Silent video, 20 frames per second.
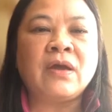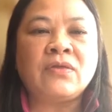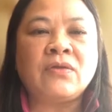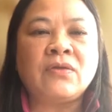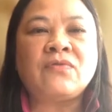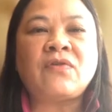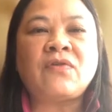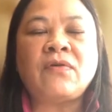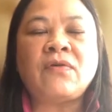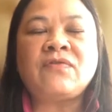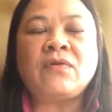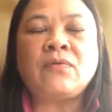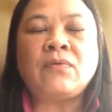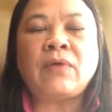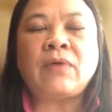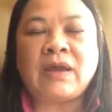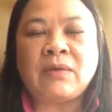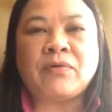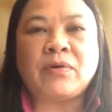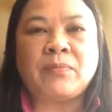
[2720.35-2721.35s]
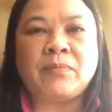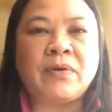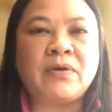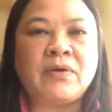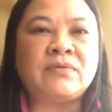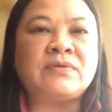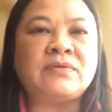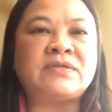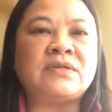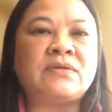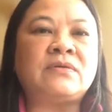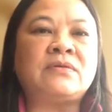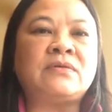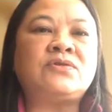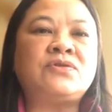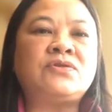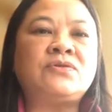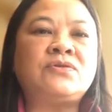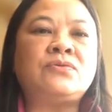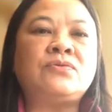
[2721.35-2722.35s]
there's also a
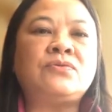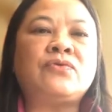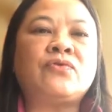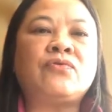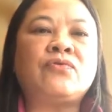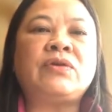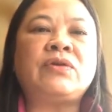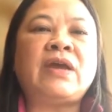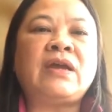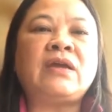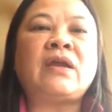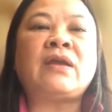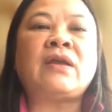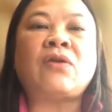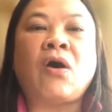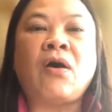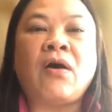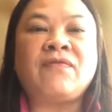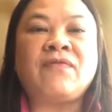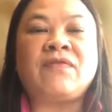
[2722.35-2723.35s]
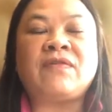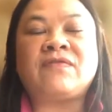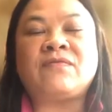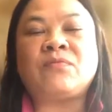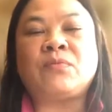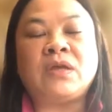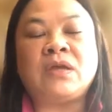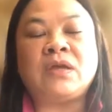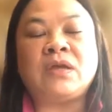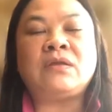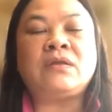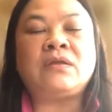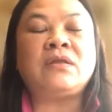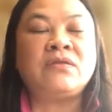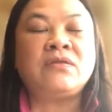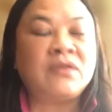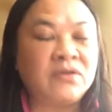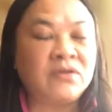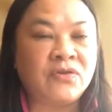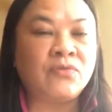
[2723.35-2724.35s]
proposal to create an office within
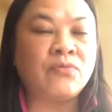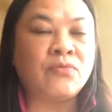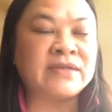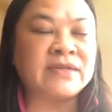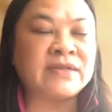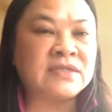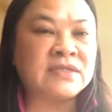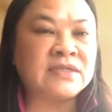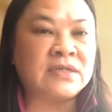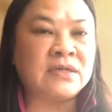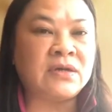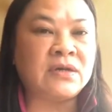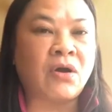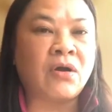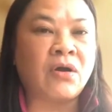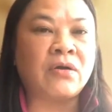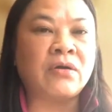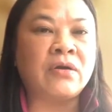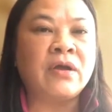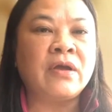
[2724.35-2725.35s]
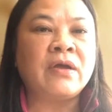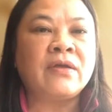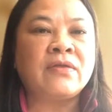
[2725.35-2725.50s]
the USTR